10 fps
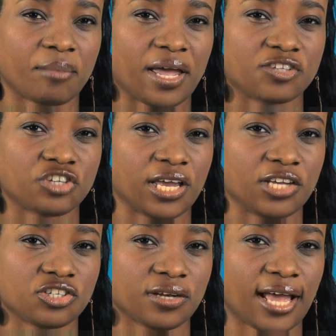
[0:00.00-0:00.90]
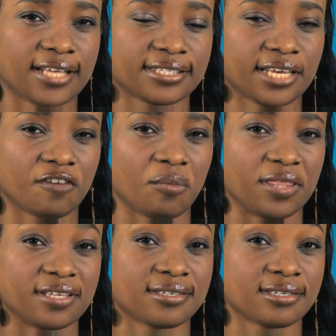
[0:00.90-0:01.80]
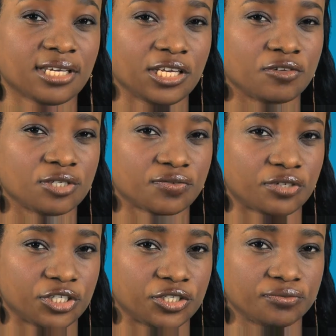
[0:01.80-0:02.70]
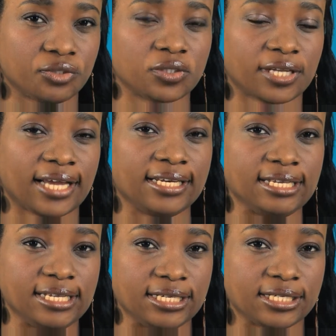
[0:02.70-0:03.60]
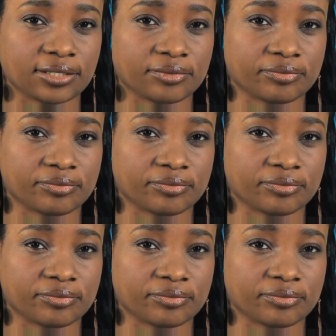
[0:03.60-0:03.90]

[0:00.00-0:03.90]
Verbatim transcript: My education has given me the skills, first of all, that I need.